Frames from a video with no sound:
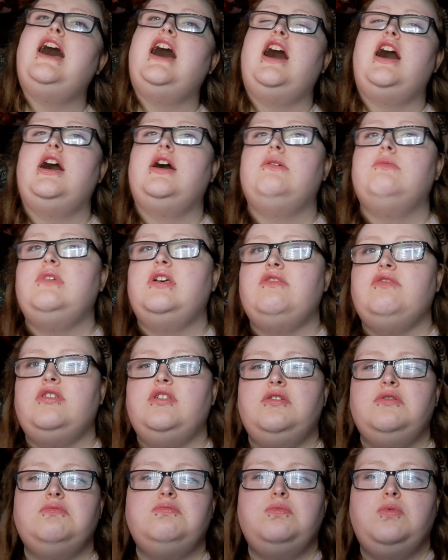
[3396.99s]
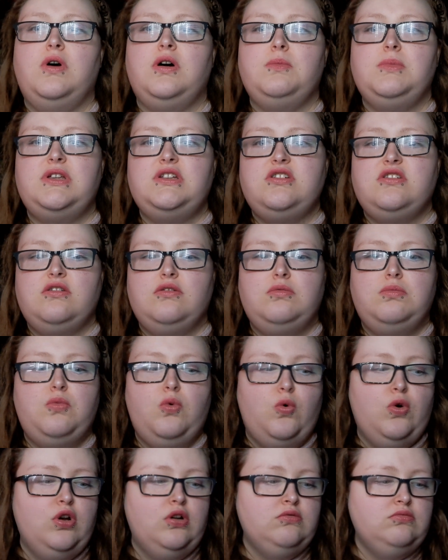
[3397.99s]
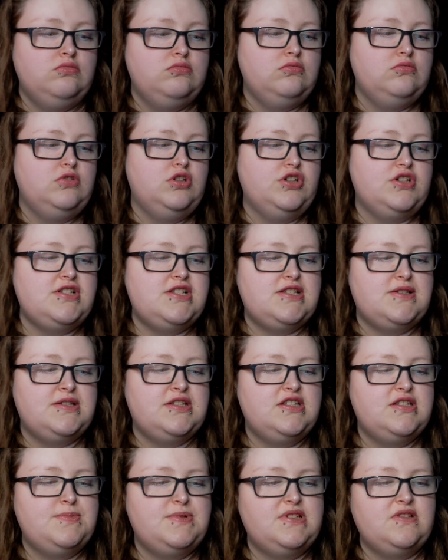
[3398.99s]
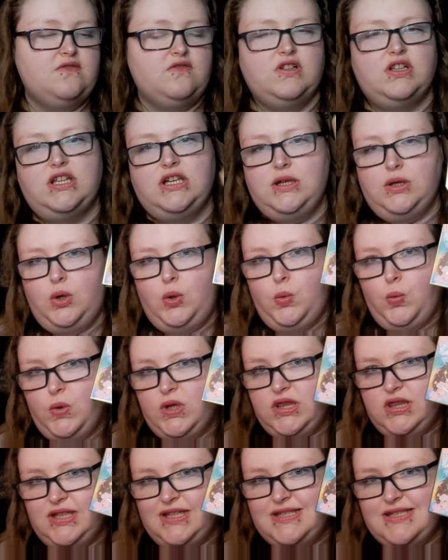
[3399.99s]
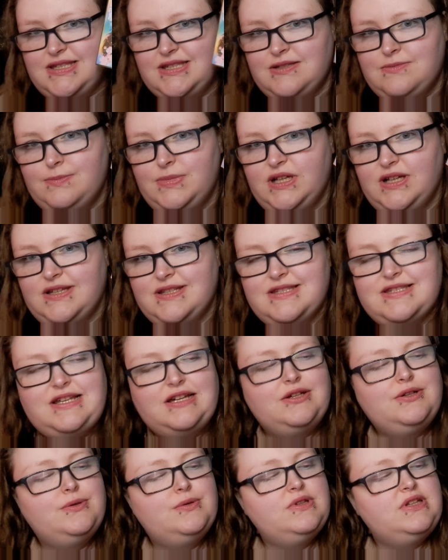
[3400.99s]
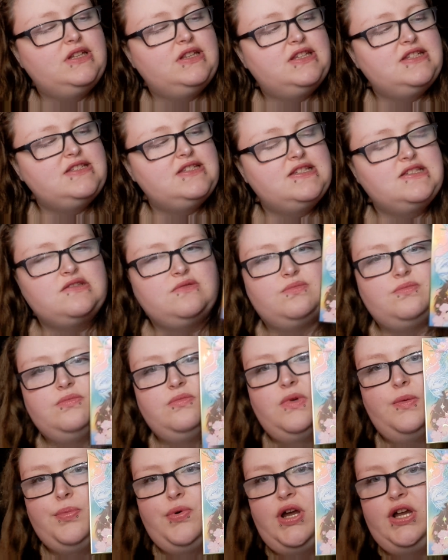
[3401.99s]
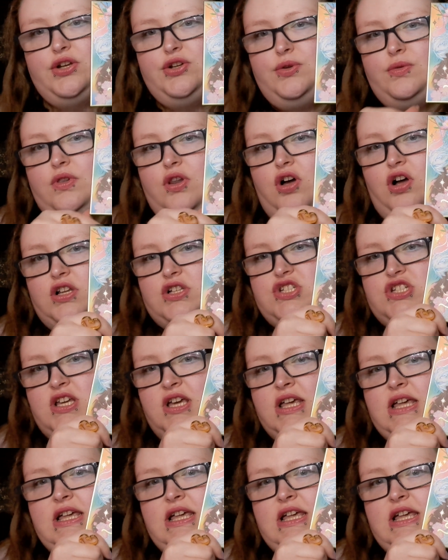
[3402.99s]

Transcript: If you want me to do more looks specifically with this, because I know that this is a brand new launch.